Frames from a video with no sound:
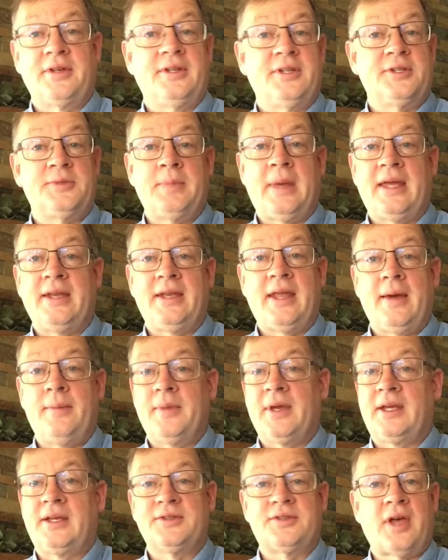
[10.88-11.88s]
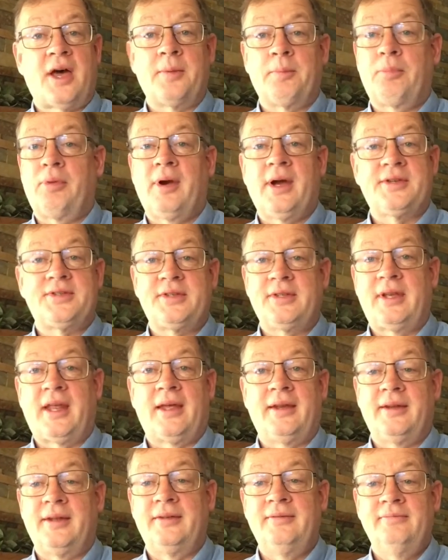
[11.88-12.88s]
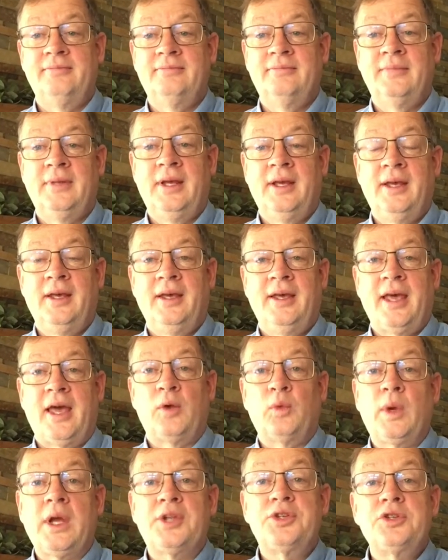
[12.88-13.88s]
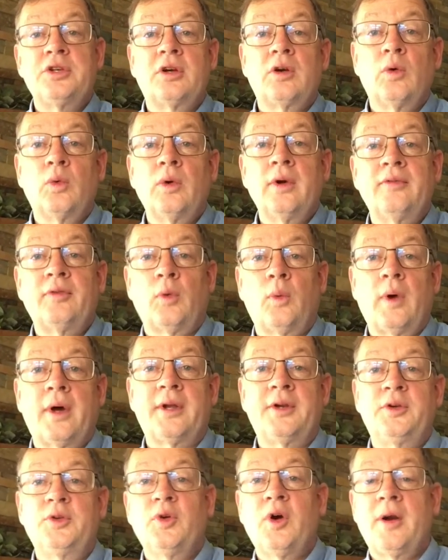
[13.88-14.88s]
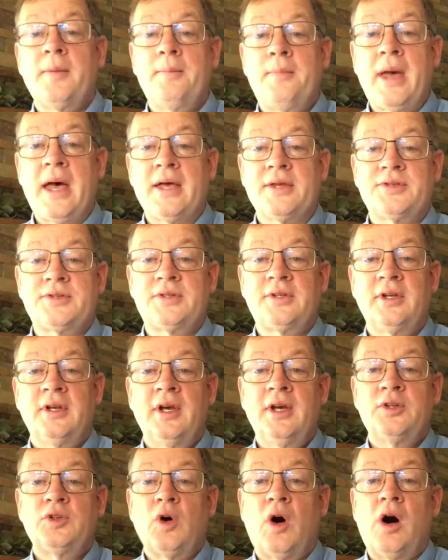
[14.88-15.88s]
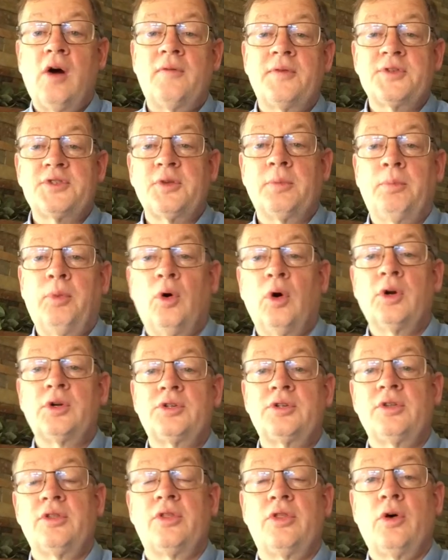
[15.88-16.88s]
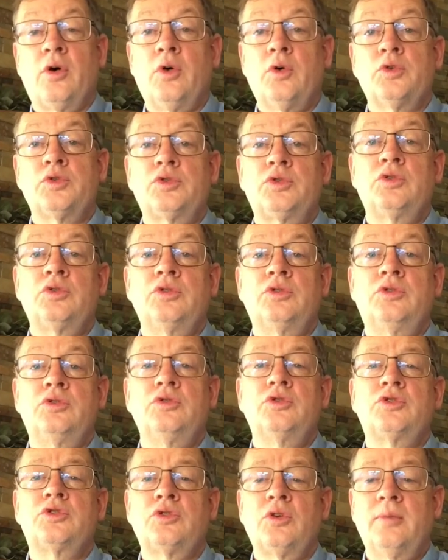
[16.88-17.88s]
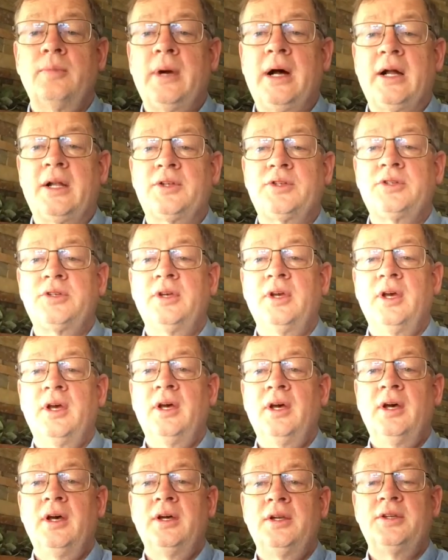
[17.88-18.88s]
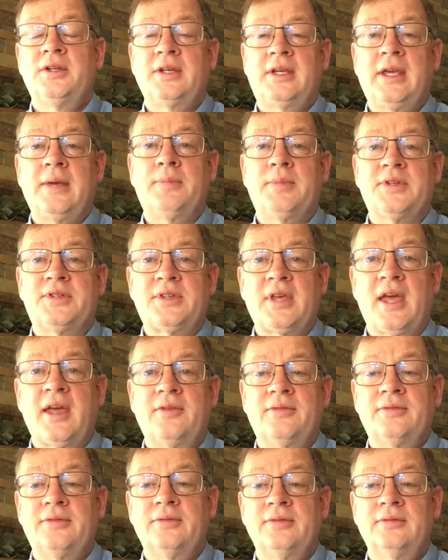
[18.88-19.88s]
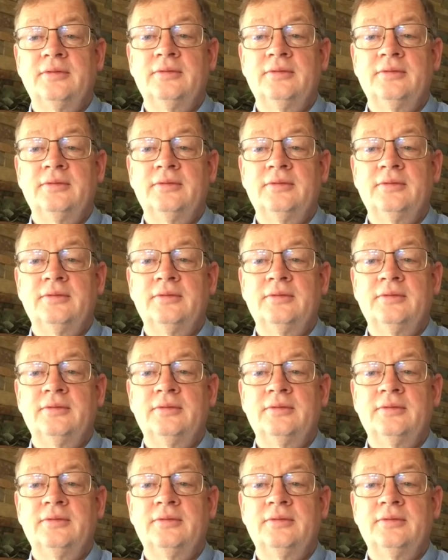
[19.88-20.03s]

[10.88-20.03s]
in this pandemic is unprecedented. And we at Sugar River want to do our best to offer support to those who do so much to keep us safe.